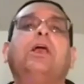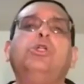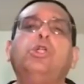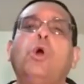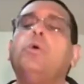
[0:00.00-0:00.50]

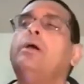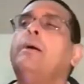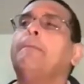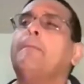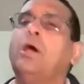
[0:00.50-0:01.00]
or know
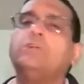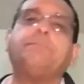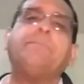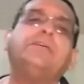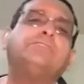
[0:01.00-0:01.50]

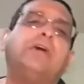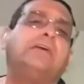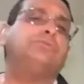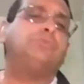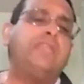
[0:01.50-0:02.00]
most
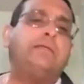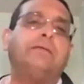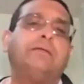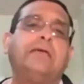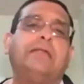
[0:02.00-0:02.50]
person as
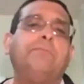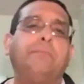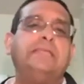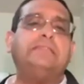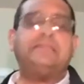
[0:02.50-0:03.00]
we
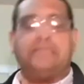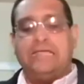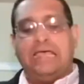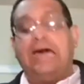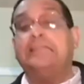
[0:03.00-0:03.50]
can meet.
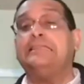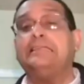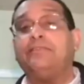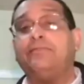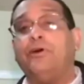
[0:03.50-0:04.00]
And
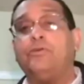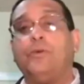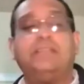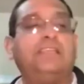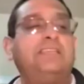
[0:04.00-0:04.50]
the
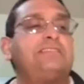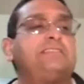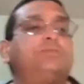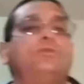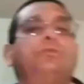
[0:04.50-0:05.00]
fourth one
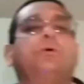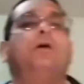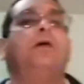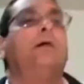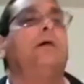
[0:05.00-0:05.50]
is
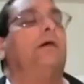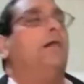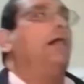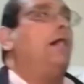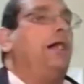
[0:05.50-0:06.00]
to
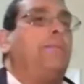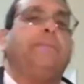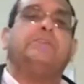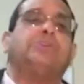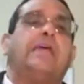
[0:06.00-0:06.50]

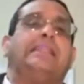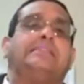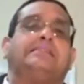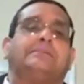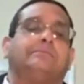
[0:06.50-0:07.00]

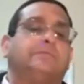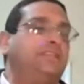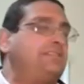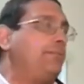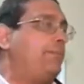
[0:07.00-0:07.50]
personality.
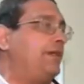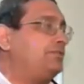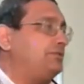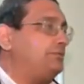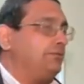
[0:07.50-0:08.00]
It's the
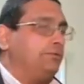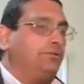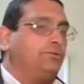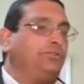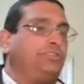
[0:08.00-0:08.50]
person
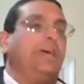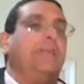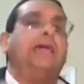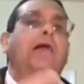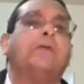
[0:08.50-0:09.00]
to
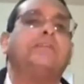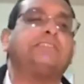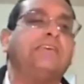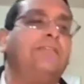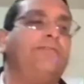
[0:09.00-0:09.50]
sell
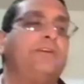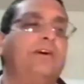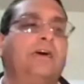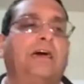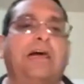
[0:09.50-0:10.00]
ourselves
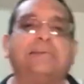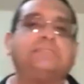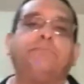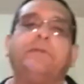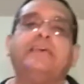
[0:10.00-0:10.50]

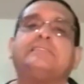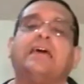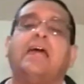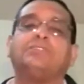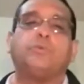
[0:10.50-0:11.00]
as
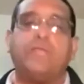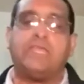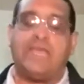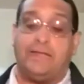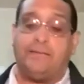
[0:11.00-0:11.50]
best as
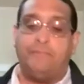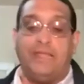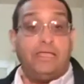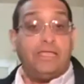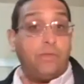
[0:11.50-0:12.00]
we can.
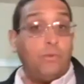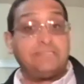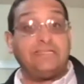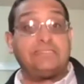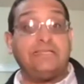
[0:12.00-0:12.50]
He
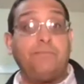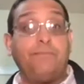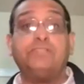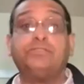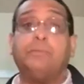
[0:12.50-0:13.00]
was a
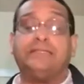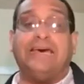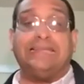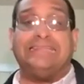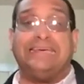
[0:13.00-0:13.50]
salesperson,
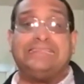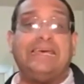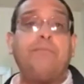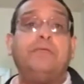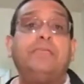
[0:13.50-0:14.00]
but at
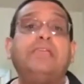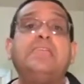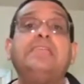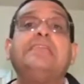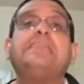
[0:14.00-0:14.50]
that time,
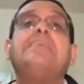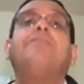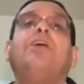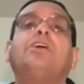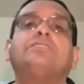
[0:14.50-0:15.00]
he
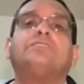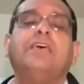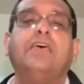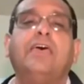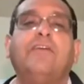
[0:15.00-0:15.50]
gave us
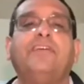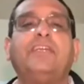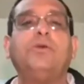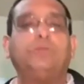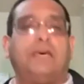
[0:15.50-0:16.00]
a
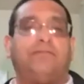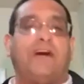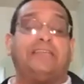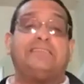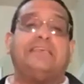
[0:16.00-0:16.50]
very good
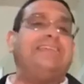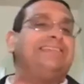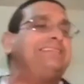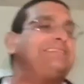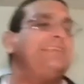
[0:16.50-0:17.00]
advice.
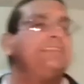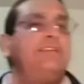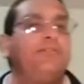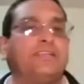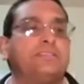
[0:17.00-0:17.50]
That's the
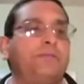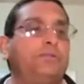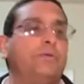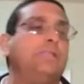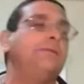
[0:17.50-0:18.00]
difference
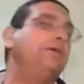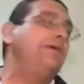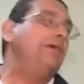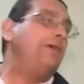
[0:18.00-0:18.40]
between